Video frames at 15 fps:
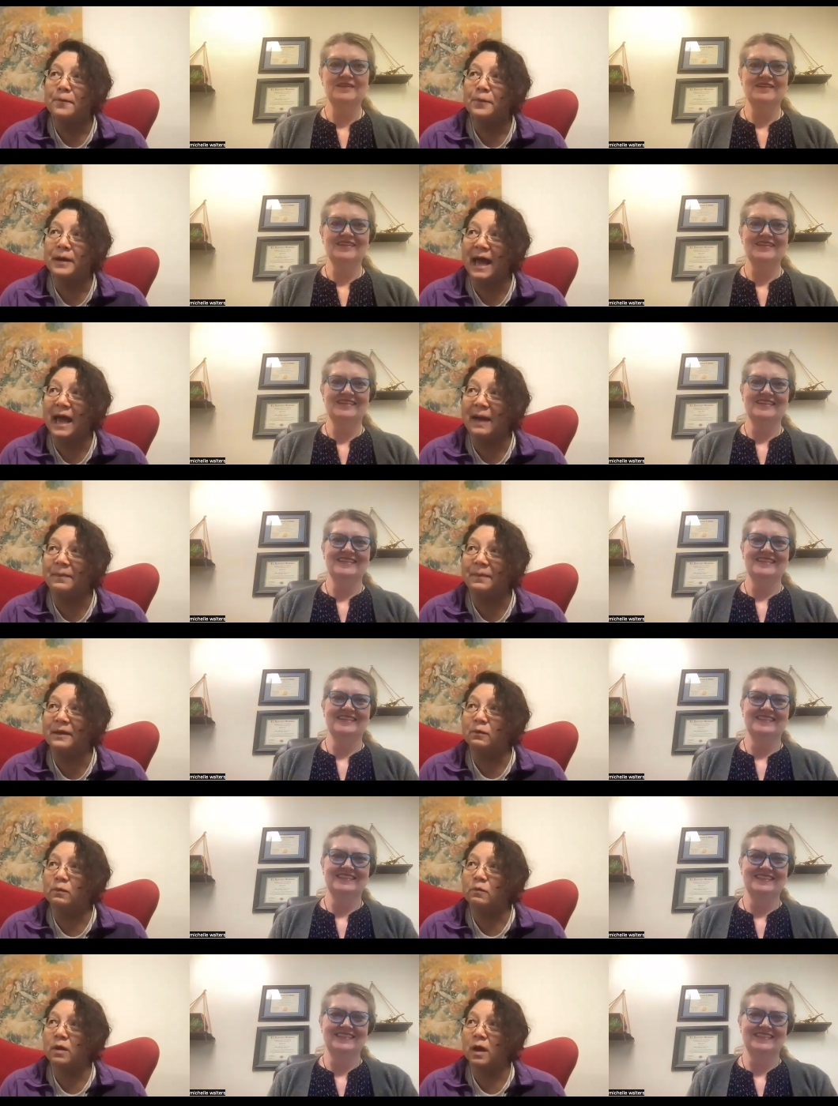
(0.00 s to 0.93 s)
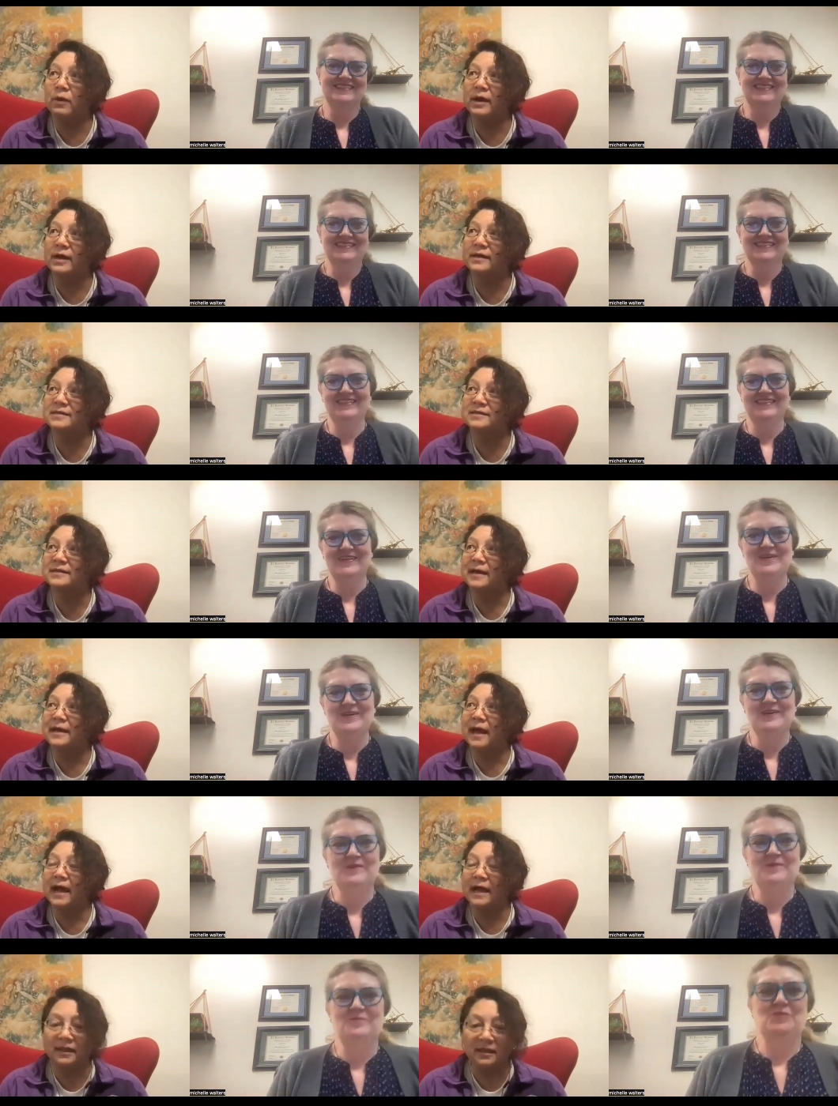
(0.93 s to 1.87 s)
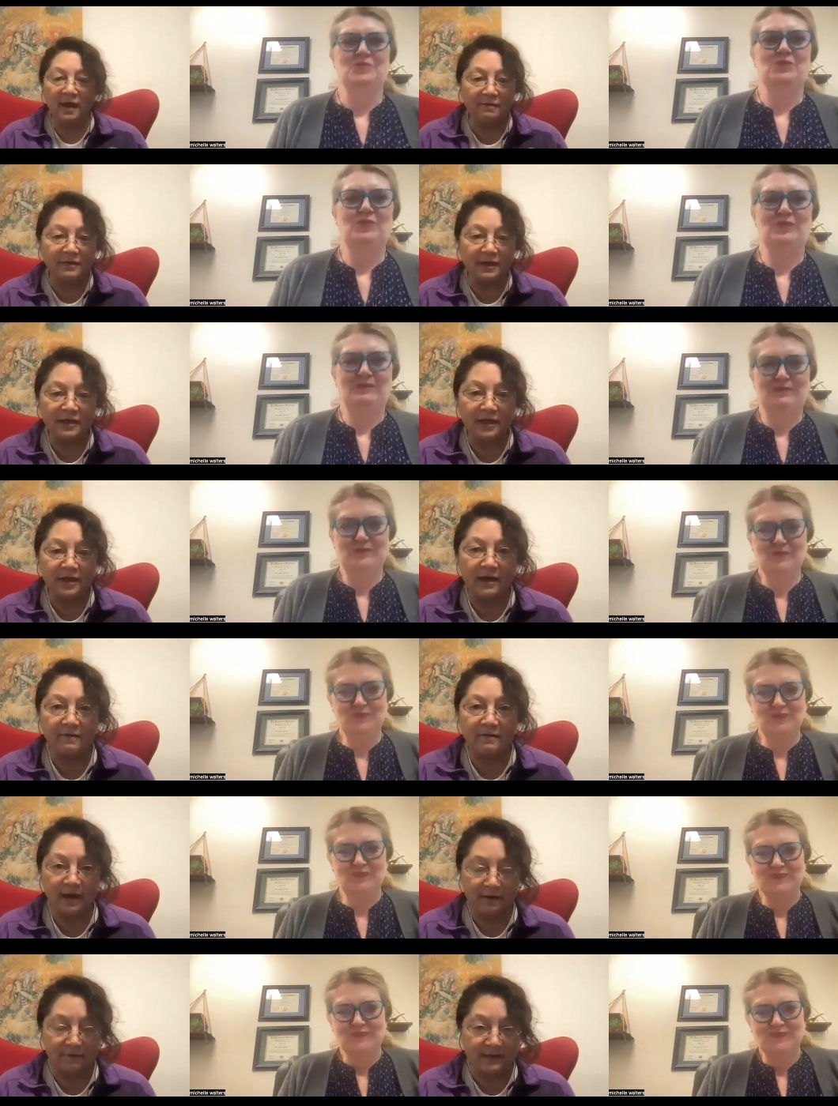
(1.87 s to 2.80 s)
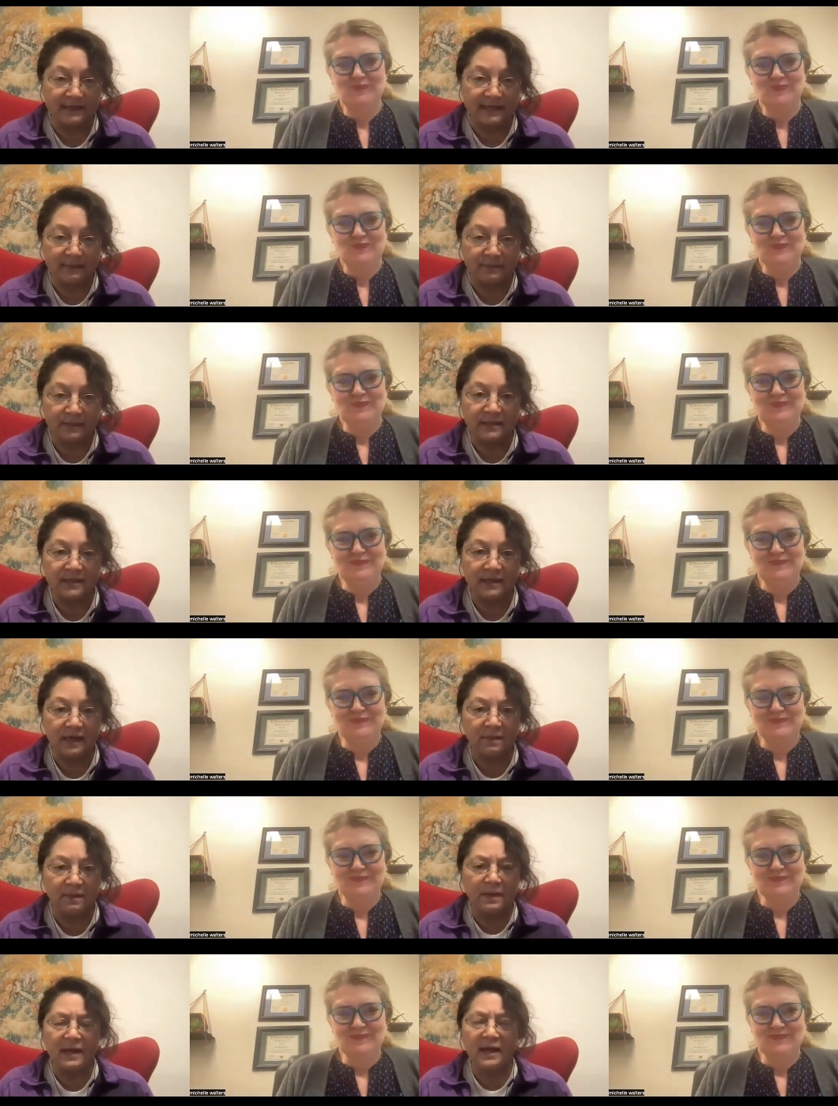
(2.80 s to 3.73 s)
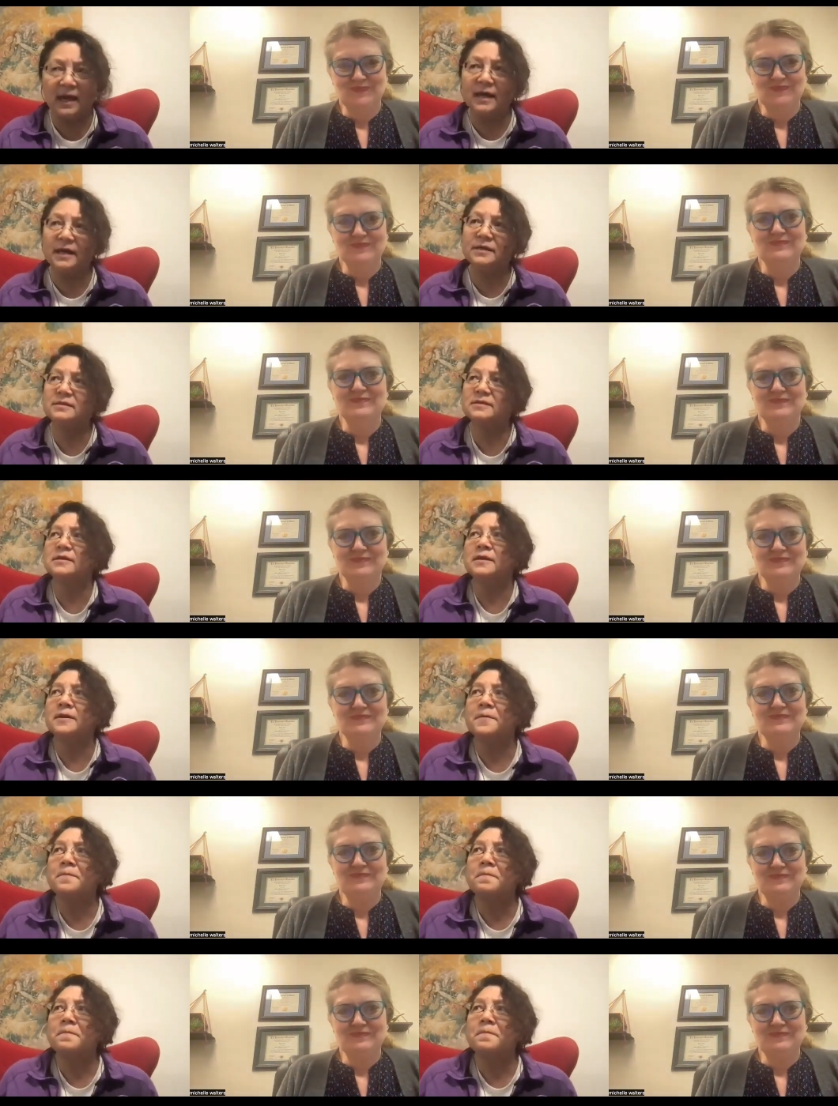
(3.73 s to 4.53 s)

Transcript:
Speaker 1: What happened was I love the thought of everyday mystic because